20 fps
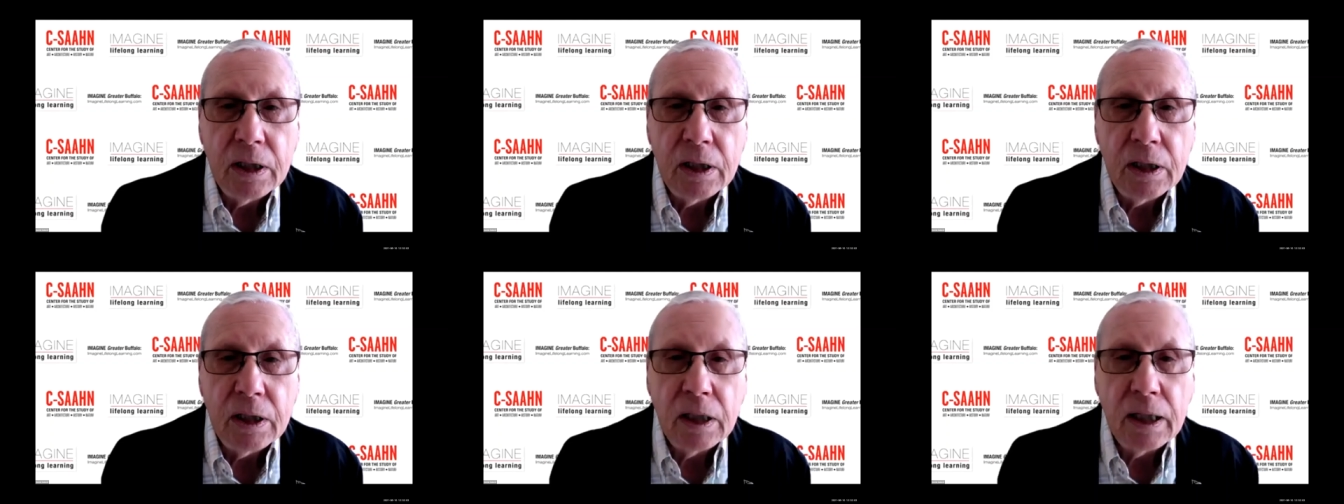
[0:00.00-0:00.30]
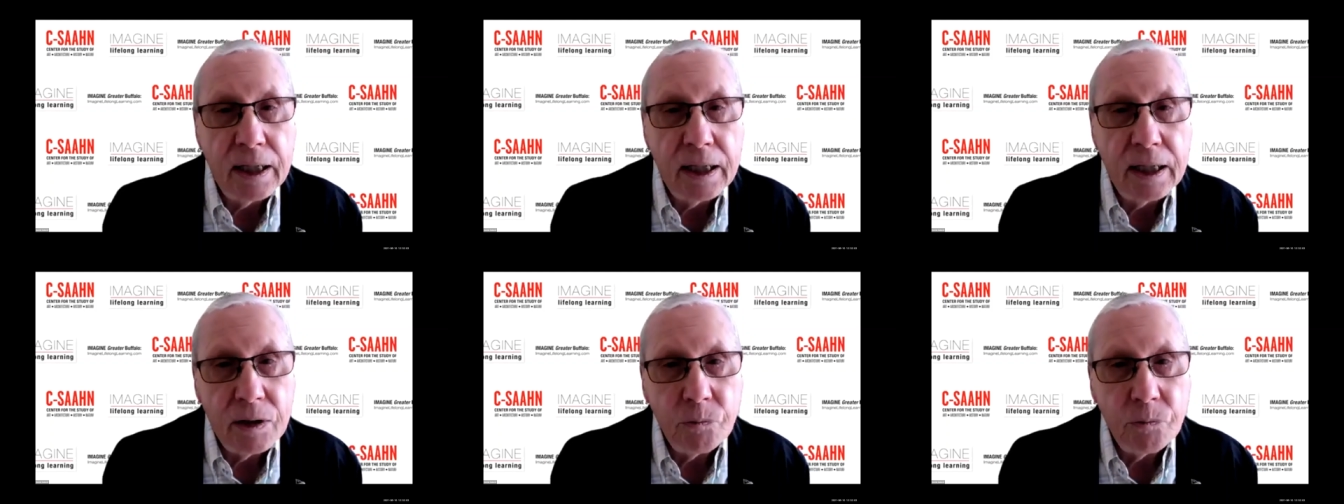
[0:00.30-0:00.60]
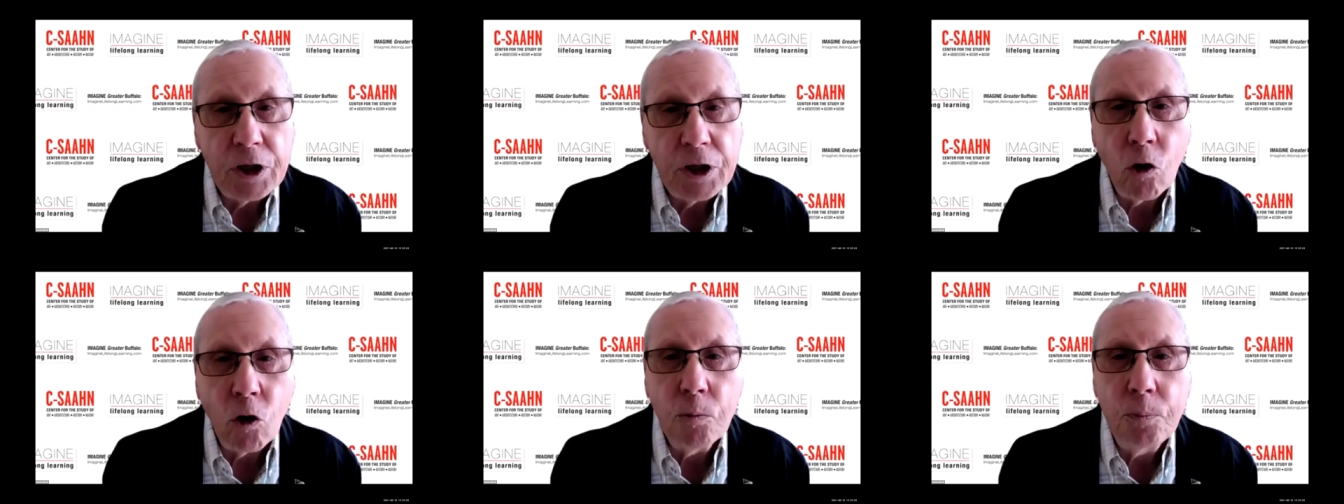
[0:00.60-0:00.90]
and we
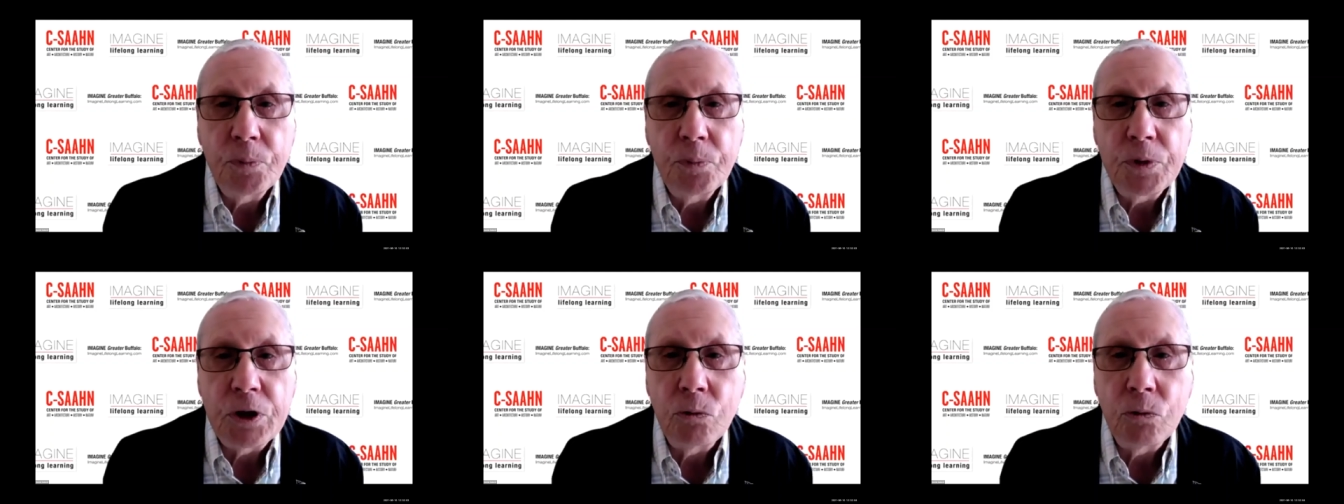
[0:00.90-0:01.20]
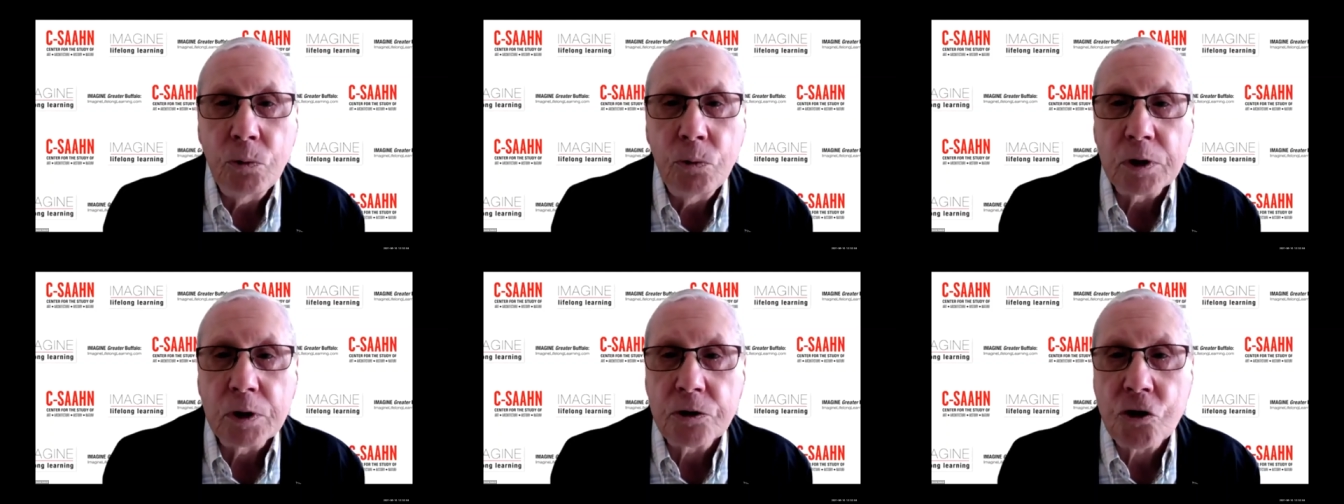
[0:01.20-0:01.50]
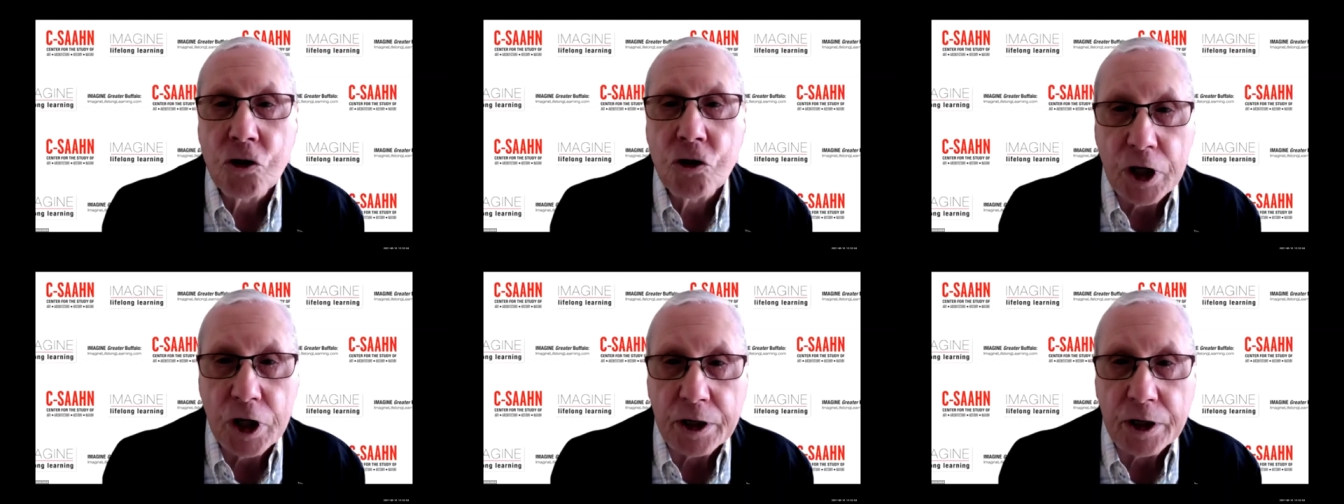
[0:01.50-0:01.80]
hope you will
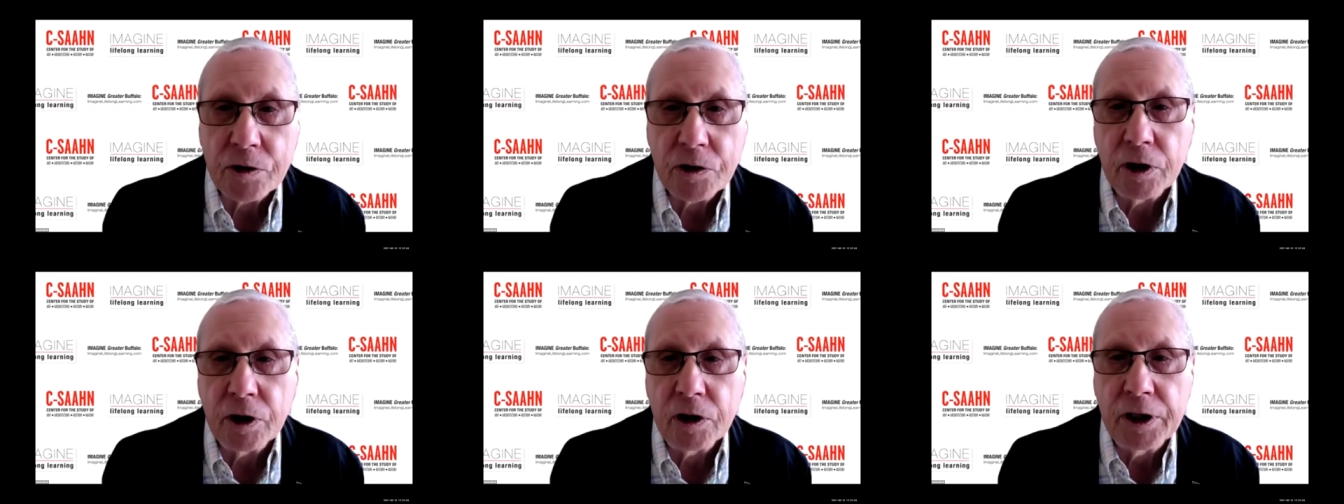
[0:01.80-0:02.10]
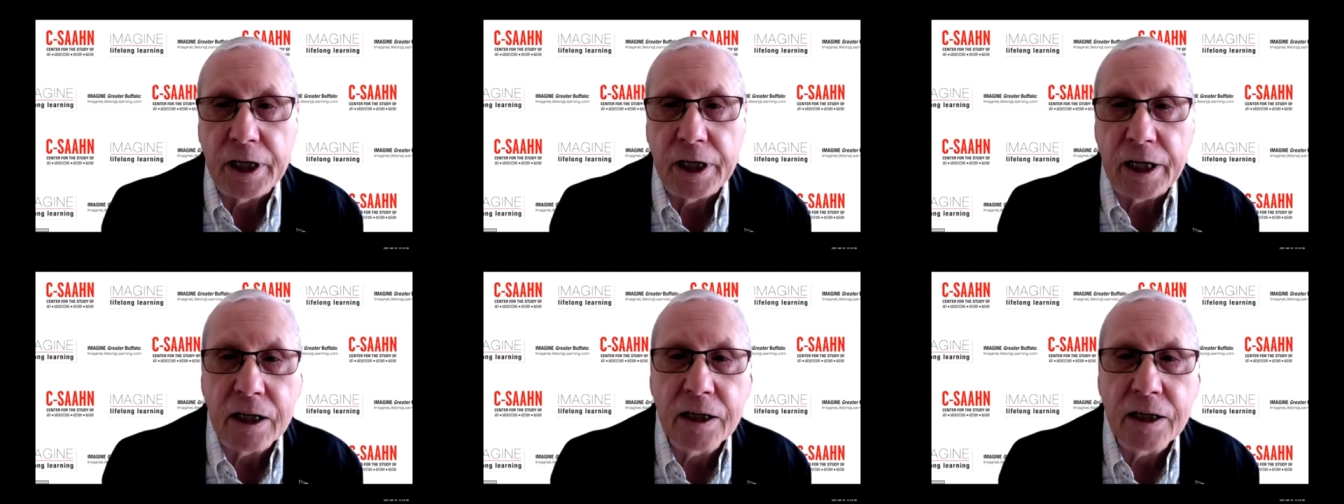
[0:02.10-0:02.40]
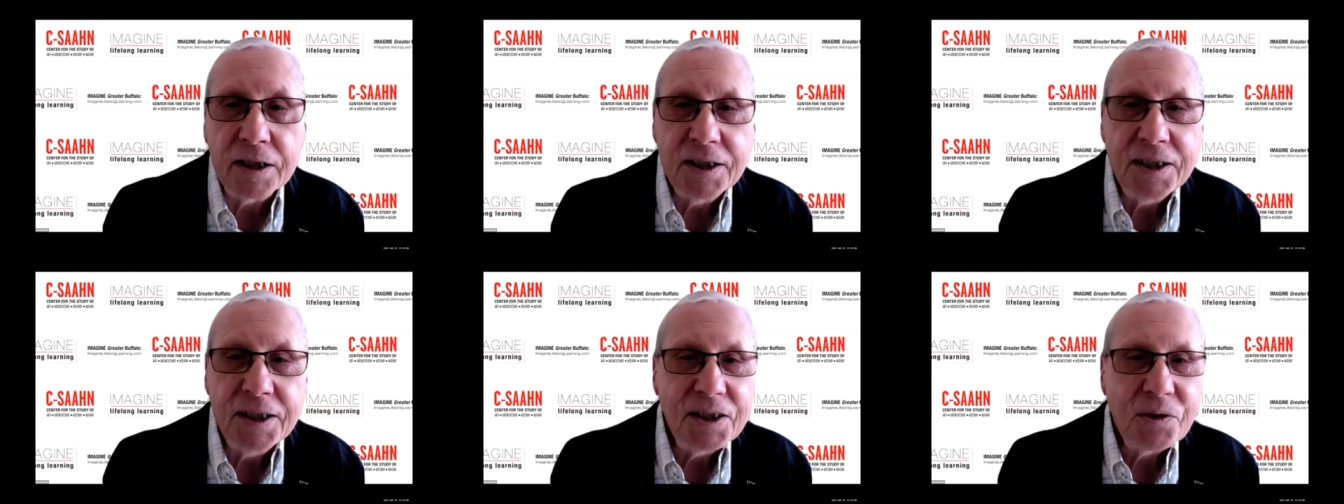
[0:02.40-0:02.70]
share the link